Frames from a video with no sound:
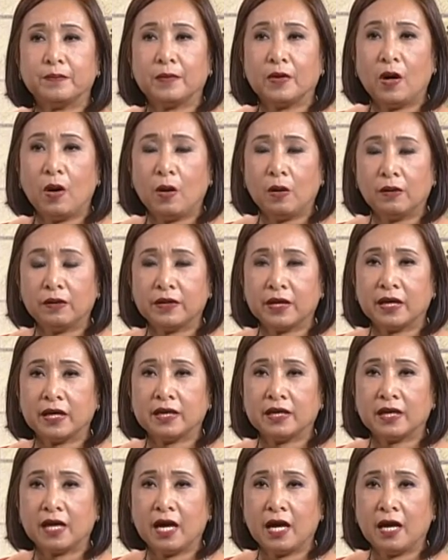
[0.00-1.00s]
all the
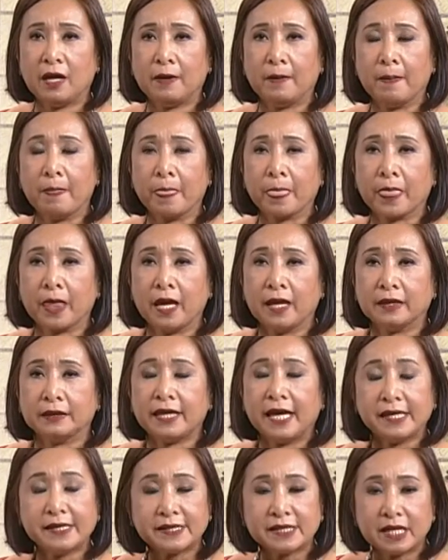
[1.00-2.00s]
uh,
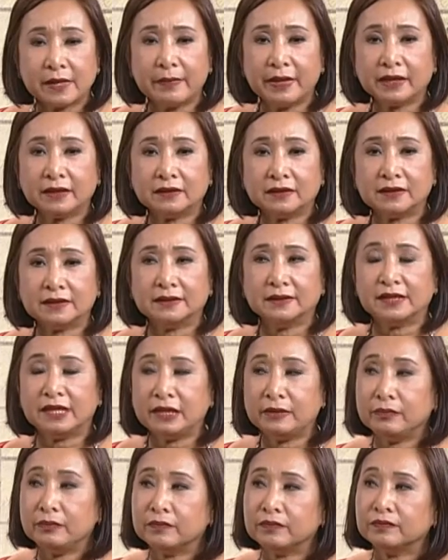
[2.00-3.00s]
the exhibit
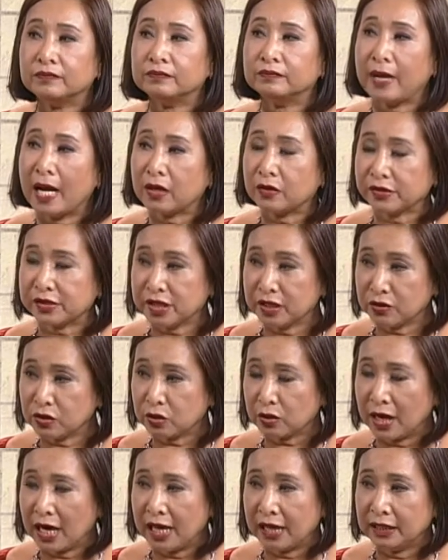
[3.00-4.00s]
in Banco
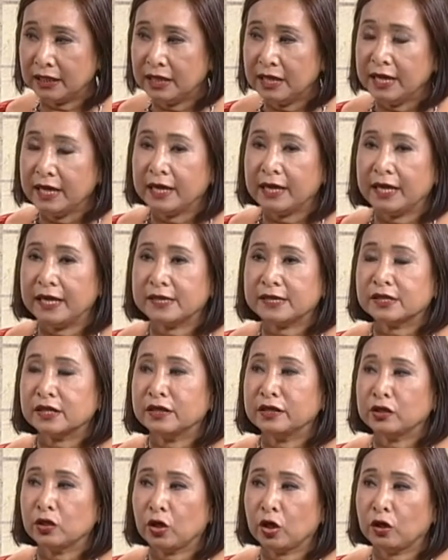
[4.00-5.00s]
Central. Mm -hmm. It's
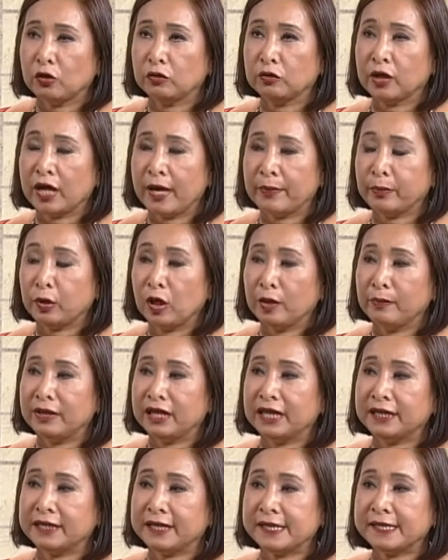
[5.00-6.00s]
in their uh,
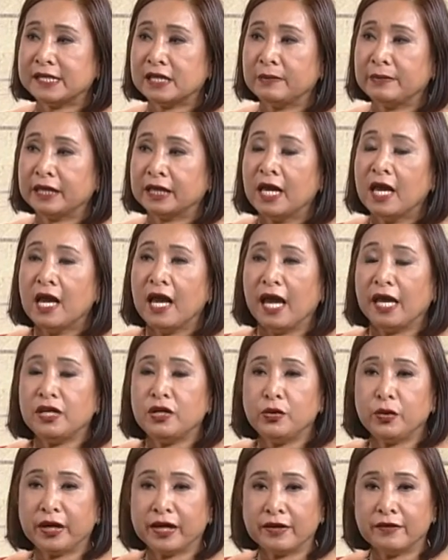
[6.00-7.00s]
permanent exhibit, and
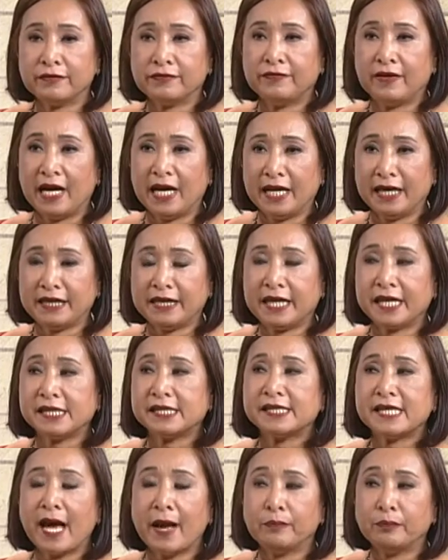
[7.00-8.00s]
you can find
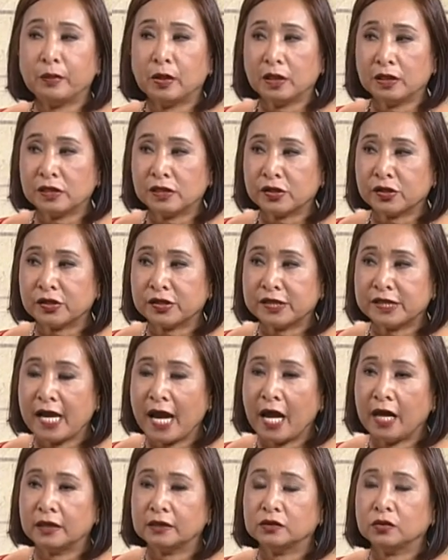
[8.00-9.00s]
examples
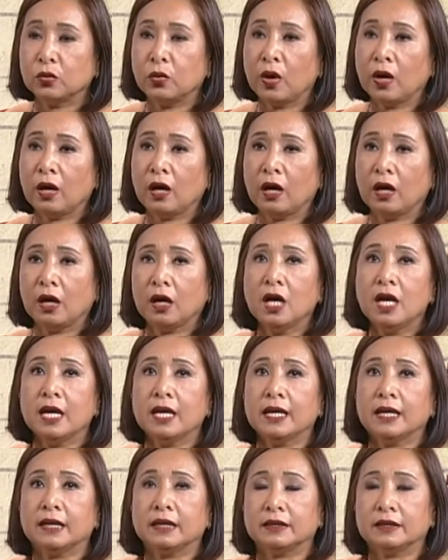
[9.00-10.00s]
that were
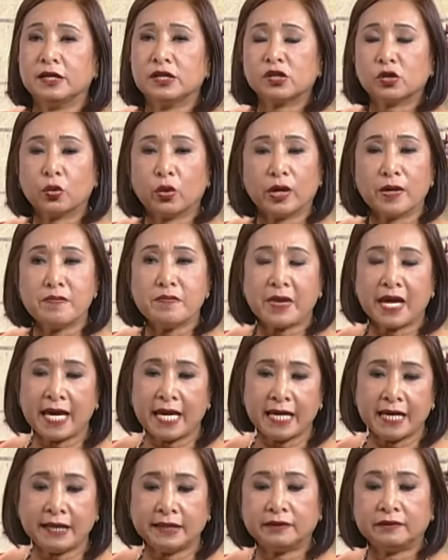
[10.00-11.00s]
these were
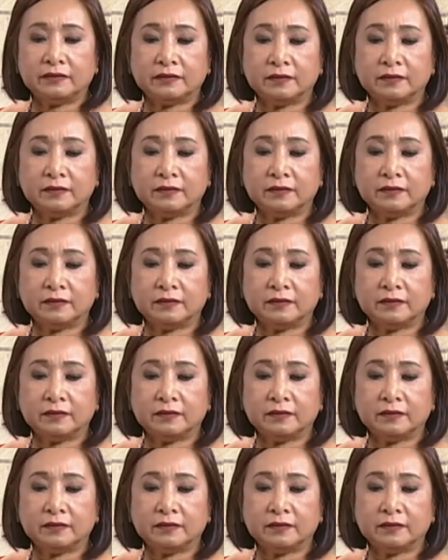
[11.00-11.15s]
made